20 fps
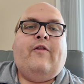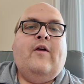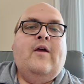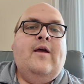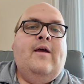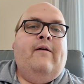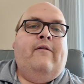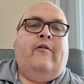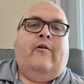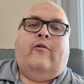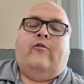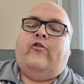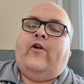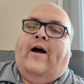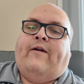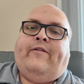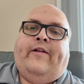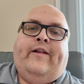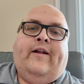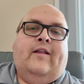If you're
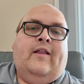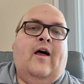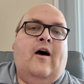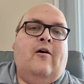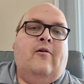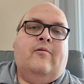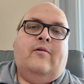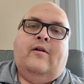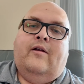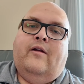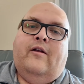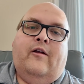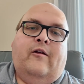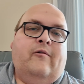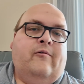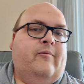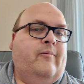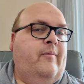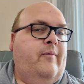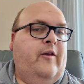traveling alone,
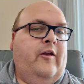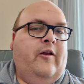you